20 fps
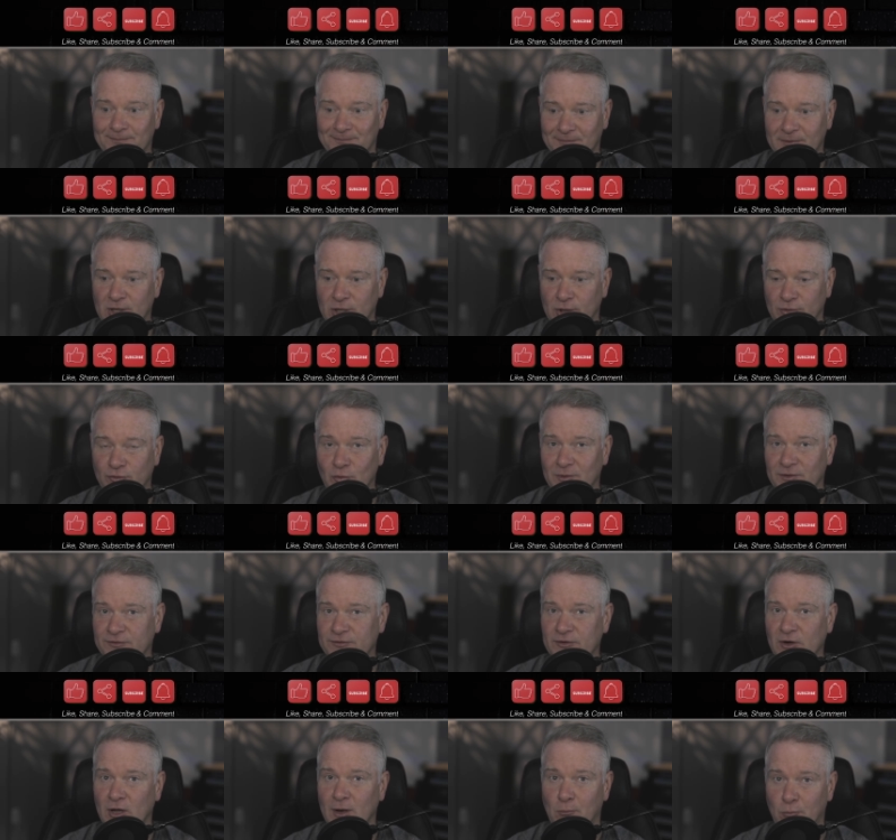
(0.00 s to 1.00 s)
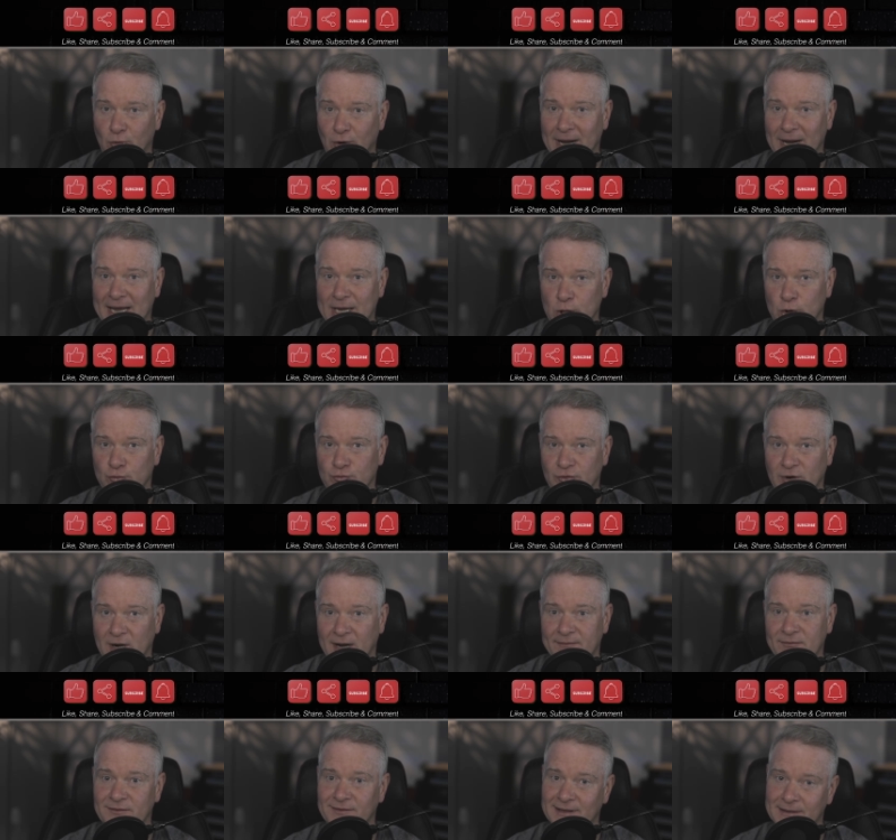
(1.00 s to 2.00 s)
you know, to install a brand new
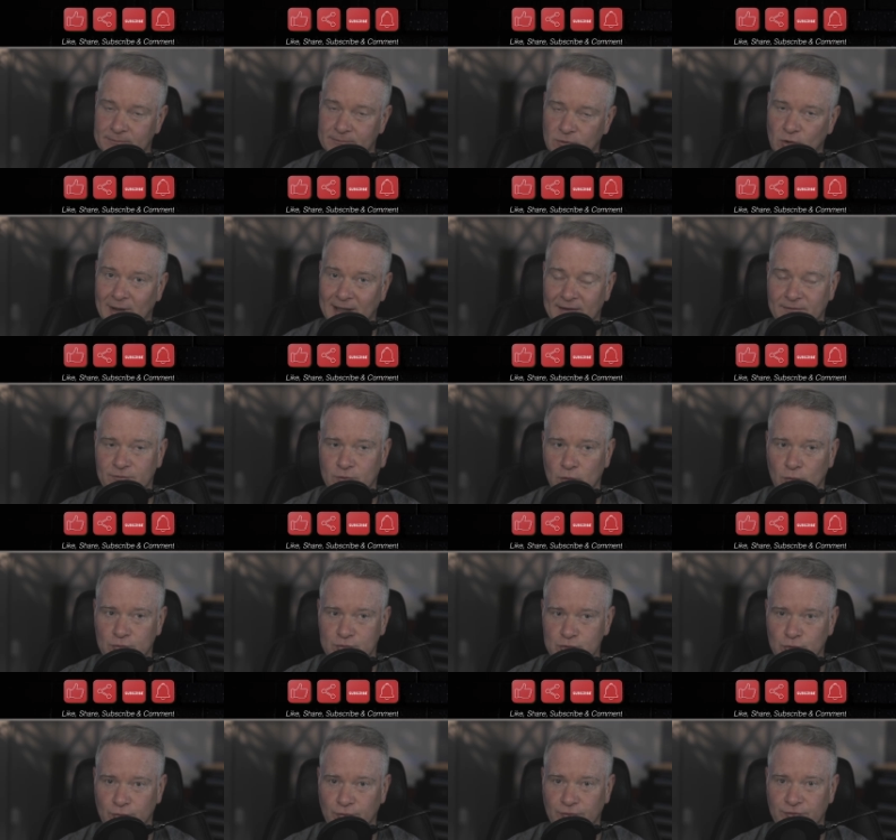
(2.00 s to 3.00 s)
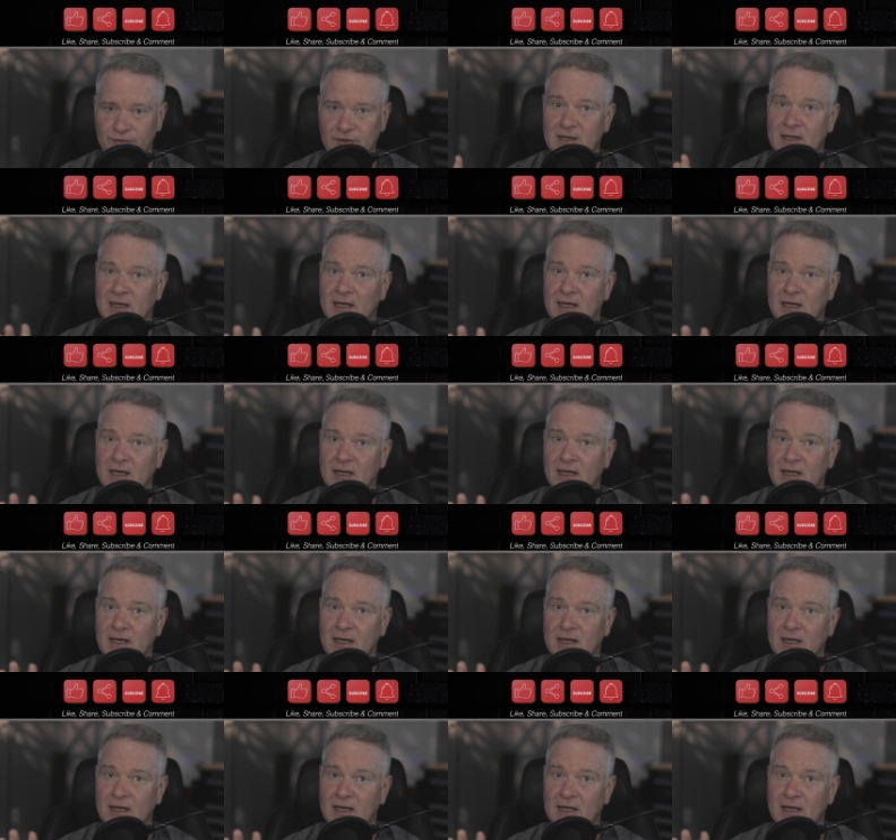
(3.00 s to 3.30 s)
driver, then you have no choice.